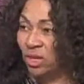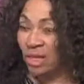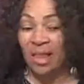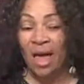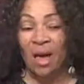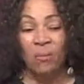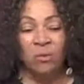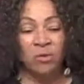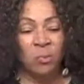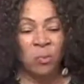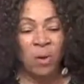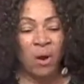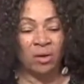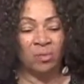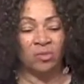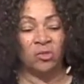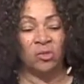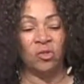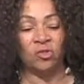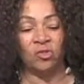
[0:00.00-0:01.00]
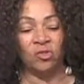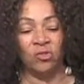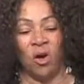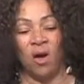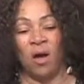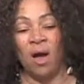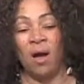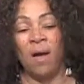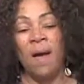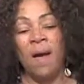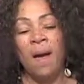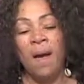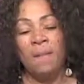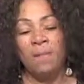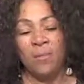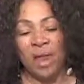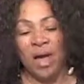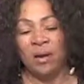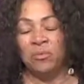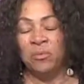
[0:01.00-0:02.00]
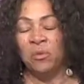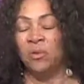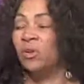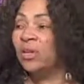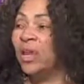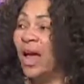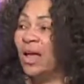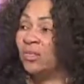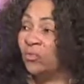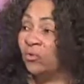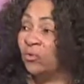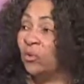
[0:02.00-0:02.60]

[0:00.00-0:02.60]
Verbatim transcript: and that was part of the strong black middle class.